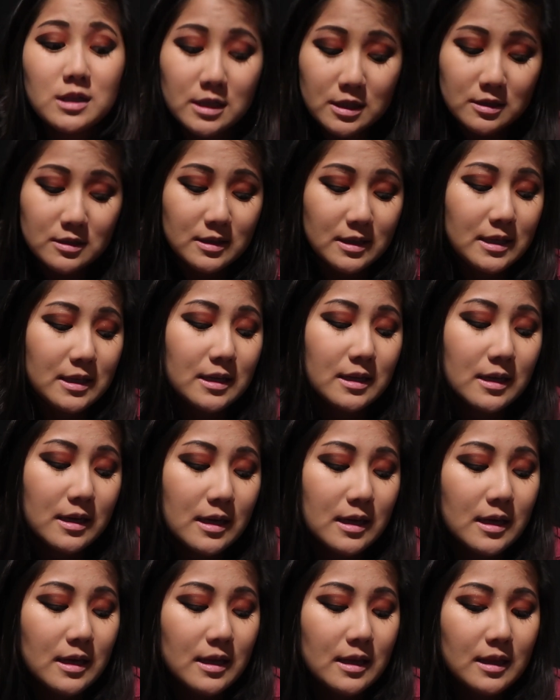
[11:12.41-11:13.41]
Literally,
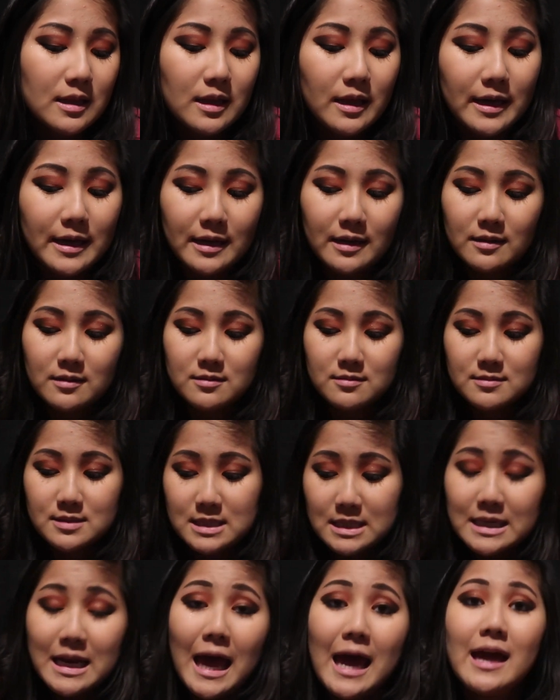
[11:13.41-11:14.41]
like,
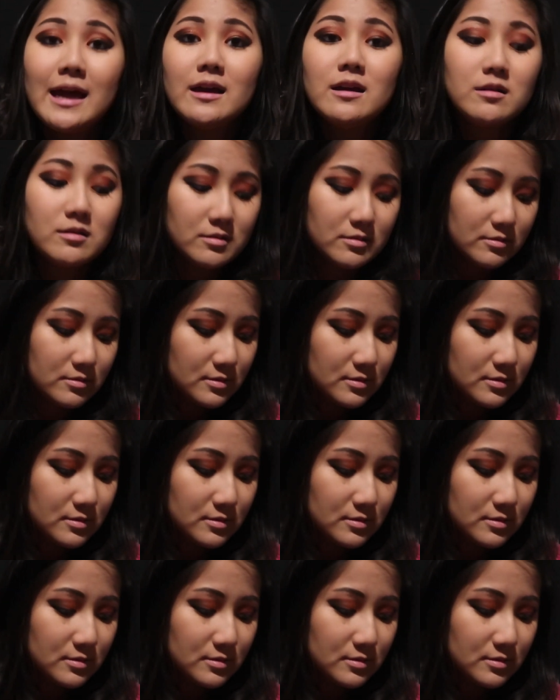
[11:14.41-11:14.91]
today